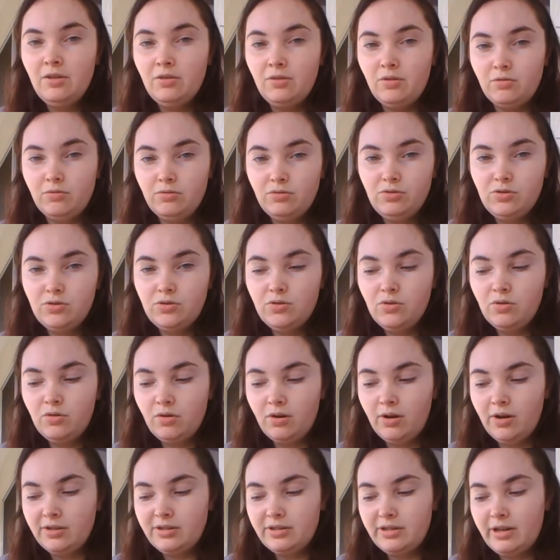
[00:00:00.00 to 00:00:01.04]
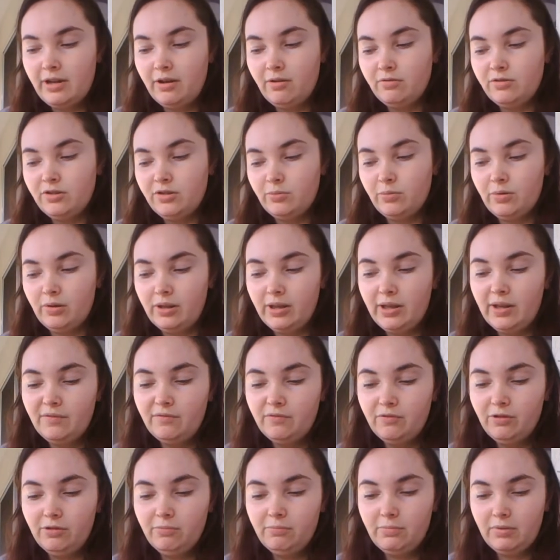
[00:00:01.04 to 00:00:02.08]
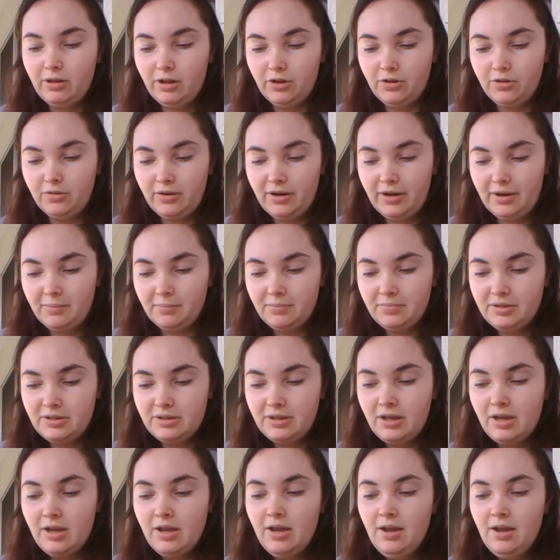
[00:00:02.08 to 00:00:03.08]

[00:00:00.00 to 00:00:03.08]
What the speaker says: those two cross out, so we're left with milligrams.